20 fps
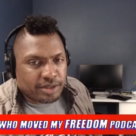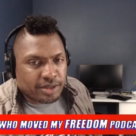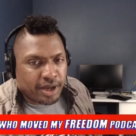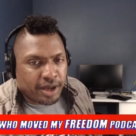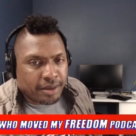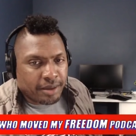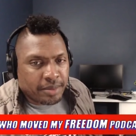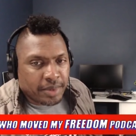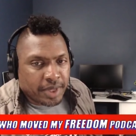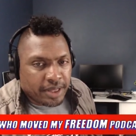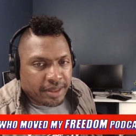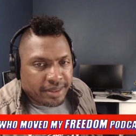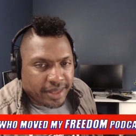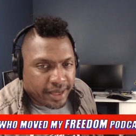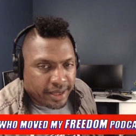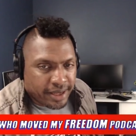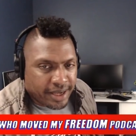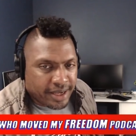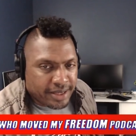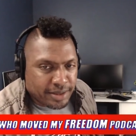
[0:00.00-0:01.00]
time.
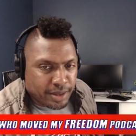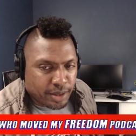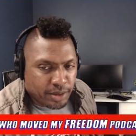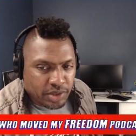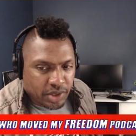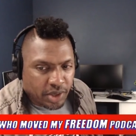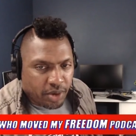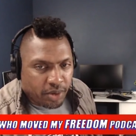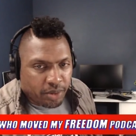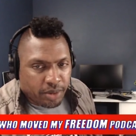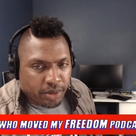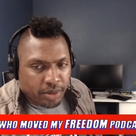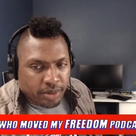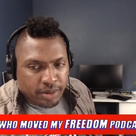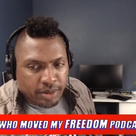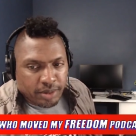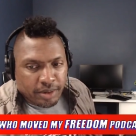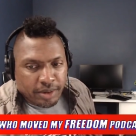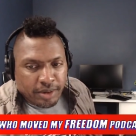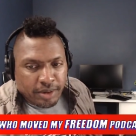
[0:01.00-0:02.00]
That guy's no joke.
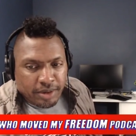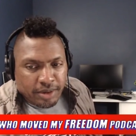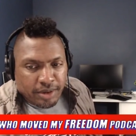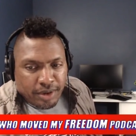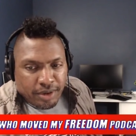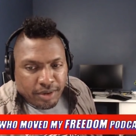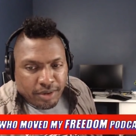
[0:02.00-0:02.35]
No, I